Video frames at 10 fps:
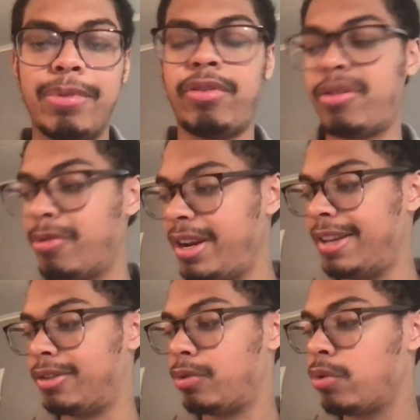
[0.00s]
three
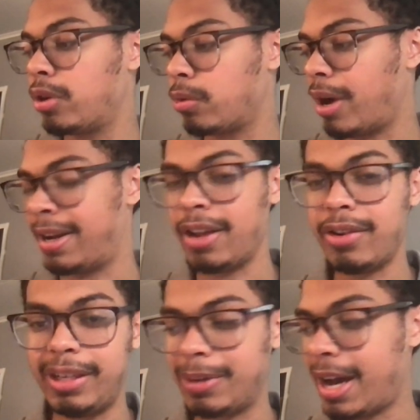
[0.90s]
is Uruguay,
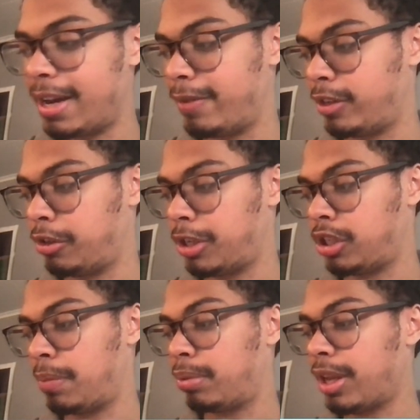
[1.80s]
another team kind of in
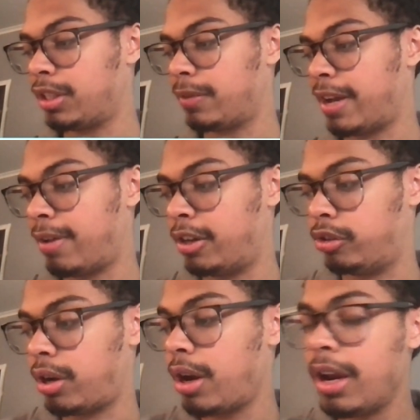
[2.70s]
tradition at plus
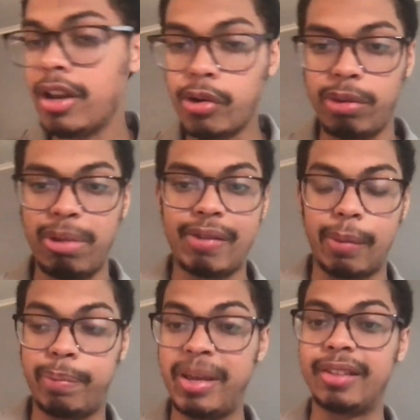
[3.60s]
500. So we make
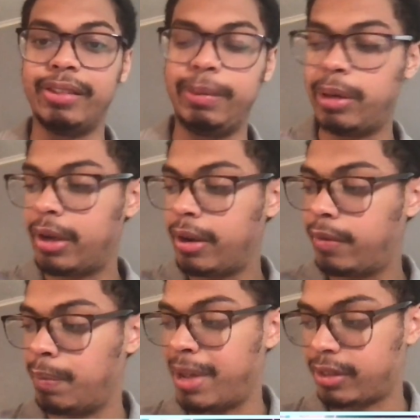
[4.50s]
that big leap
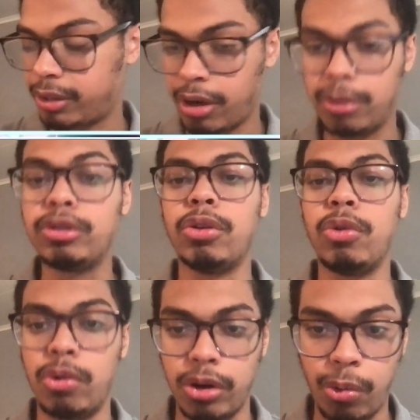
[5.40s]
from Mexico to
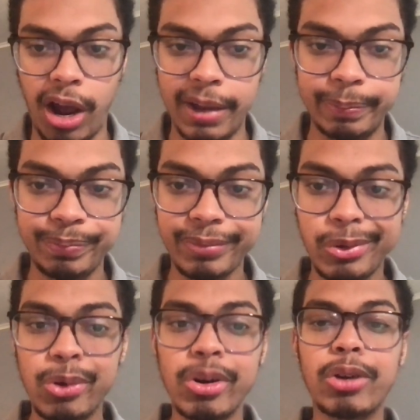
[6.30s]
Uruguay.
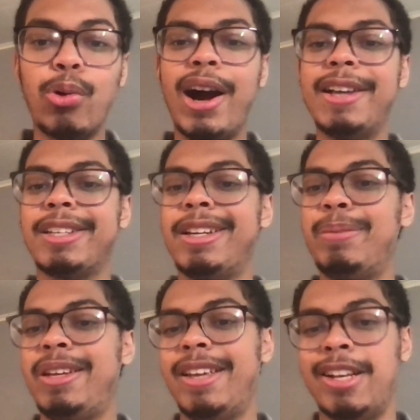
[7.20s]
Uruguay is going to
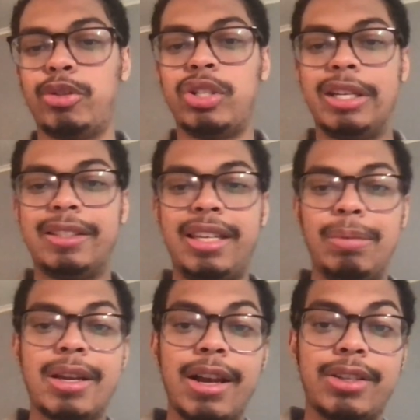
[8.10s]
be an interesting team
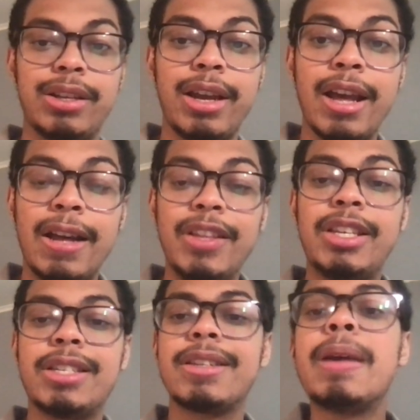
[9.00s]
because this is